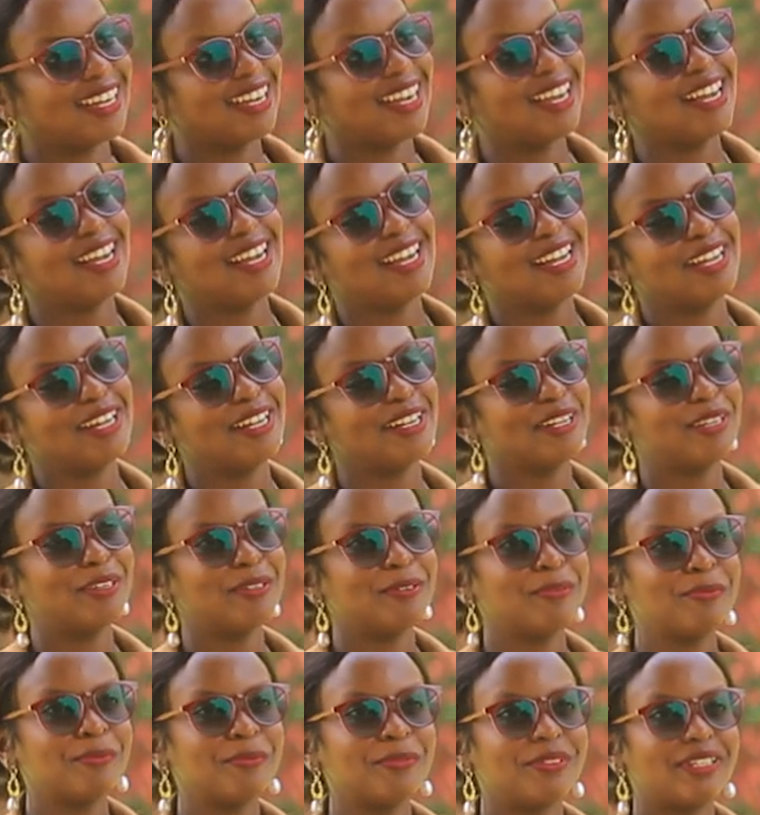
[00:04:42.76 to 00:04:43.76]

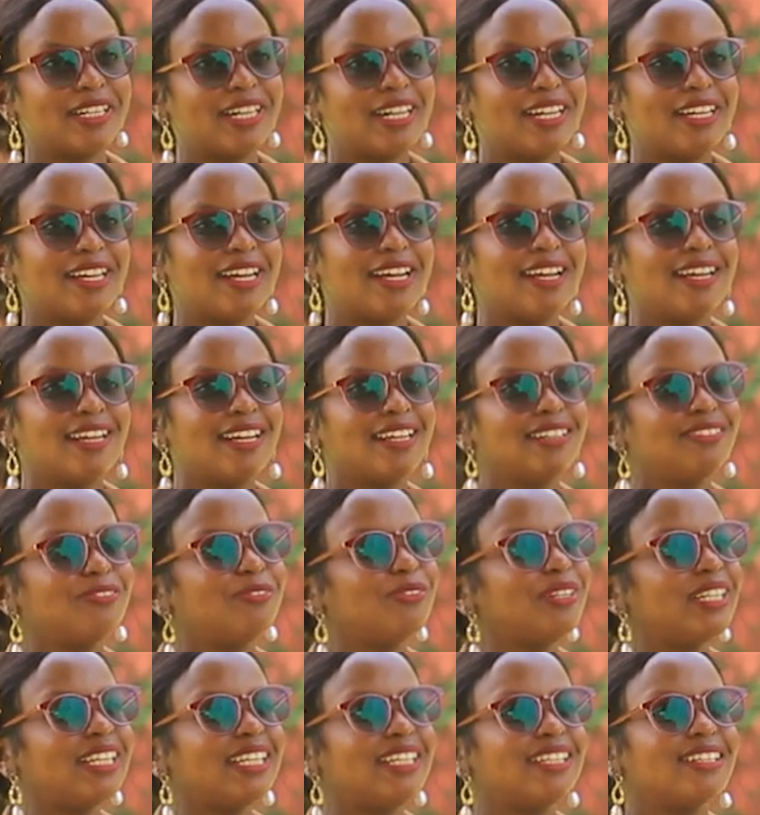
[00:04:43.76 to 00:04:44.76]
I
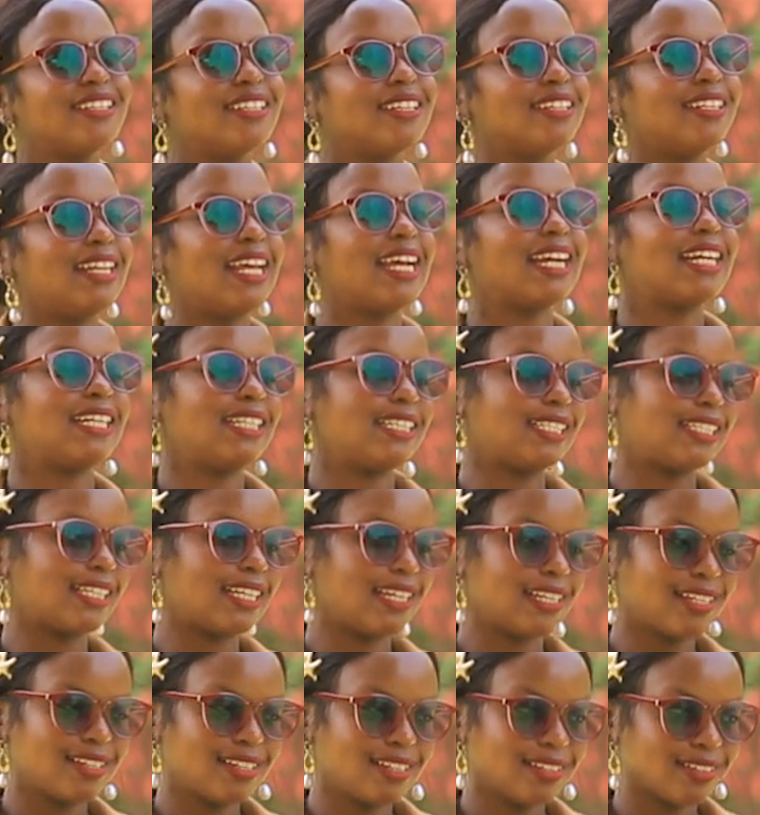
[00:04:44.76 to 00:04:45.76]
really, like I
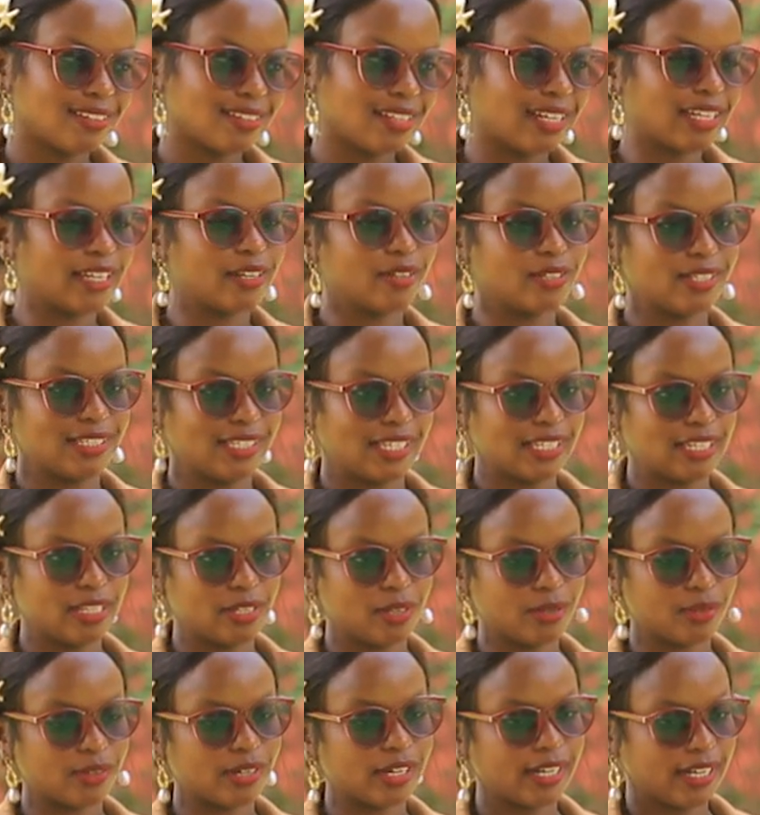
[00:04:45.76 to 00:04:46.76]
said, like I was telling
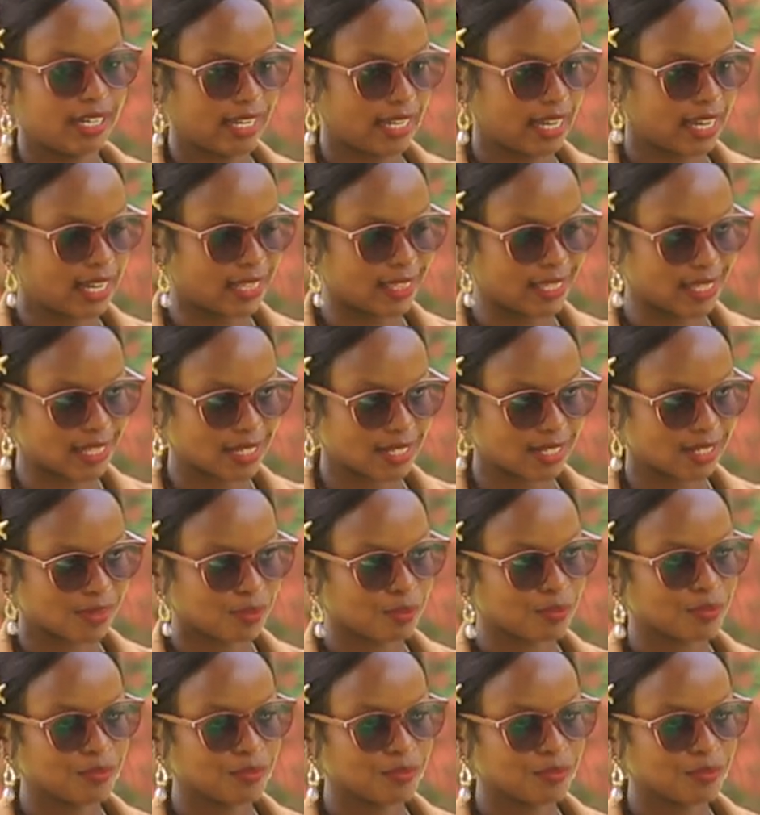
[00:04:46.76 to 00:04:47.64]
you earlier, that